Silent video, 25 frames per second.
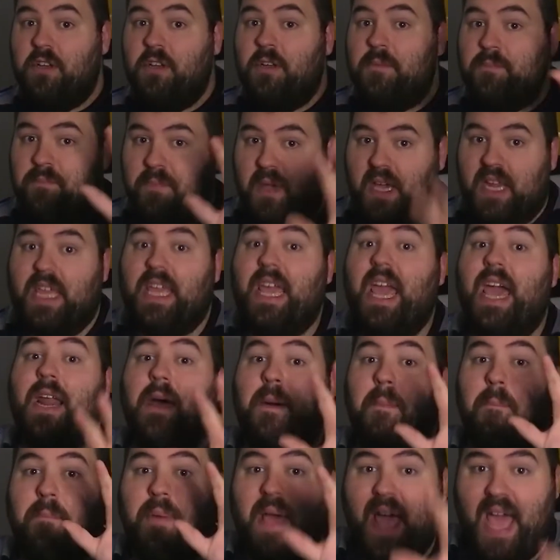but he had
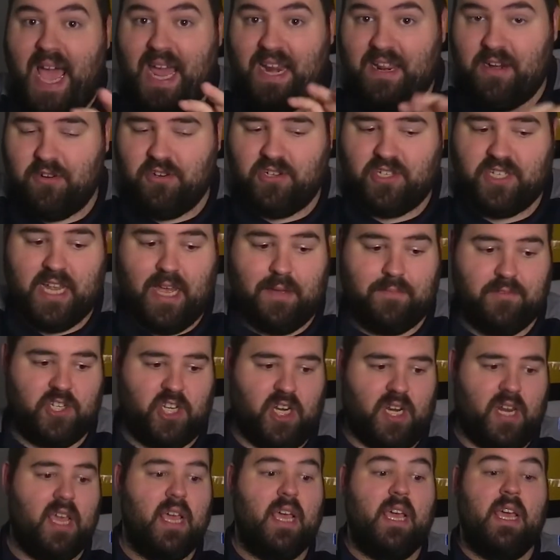a bad
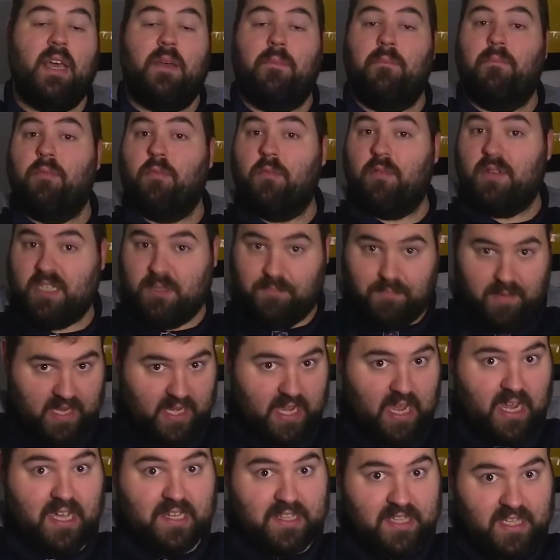interception.
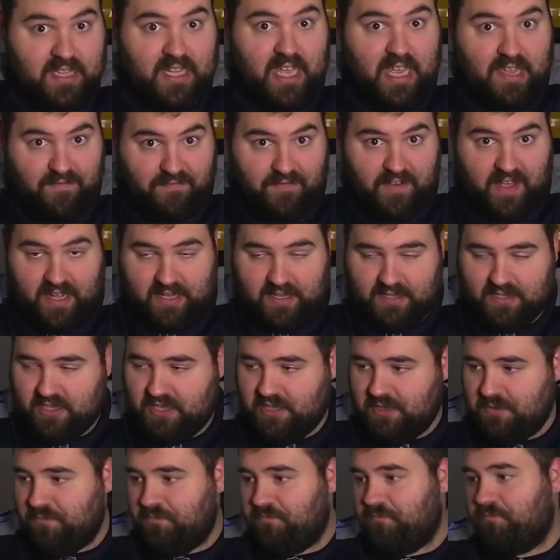Speaking of the
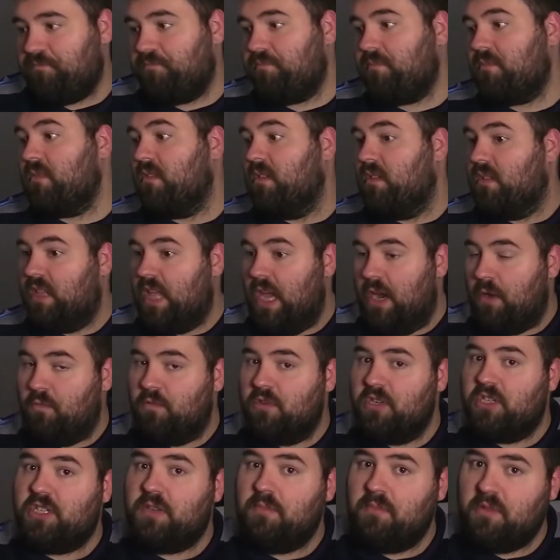defense, there were
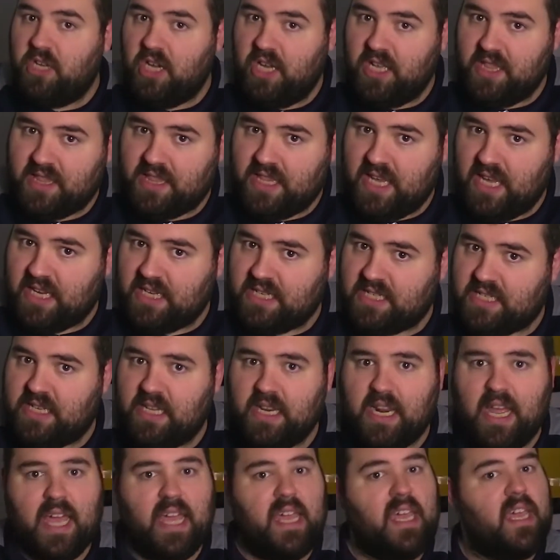some good things
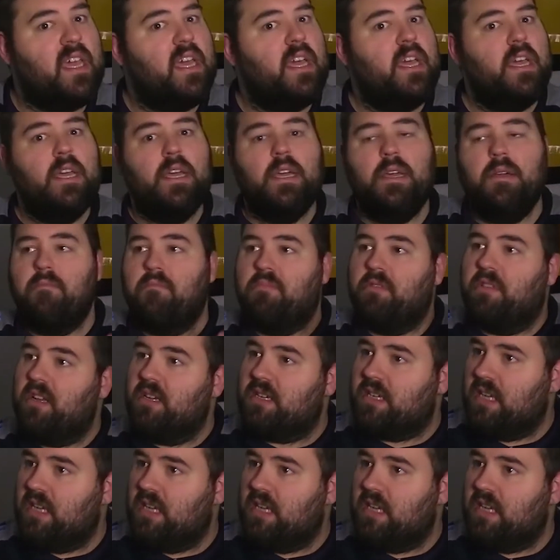today, but there's a